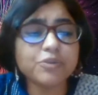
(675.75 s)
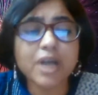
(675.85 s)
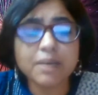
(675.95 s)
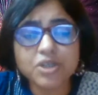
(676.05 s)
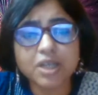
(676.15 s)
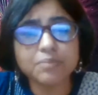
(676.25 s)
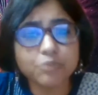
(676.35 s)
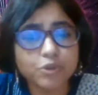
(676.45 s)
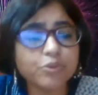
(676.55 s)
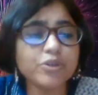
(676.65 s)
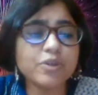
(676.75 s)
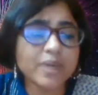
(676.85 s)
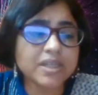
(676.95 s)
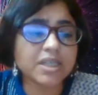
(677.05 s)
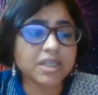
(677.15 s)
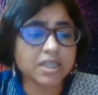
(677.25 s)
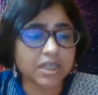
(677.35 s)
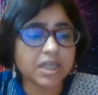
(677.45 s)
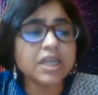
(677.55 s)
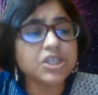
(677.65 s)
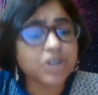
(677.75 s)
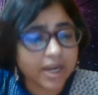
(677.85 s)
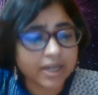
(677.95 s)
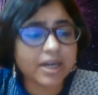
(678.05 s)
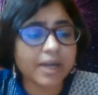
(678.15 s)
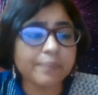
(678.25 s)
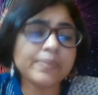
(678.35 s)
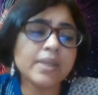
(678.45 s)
Ramchand Murmu University, Jhargram,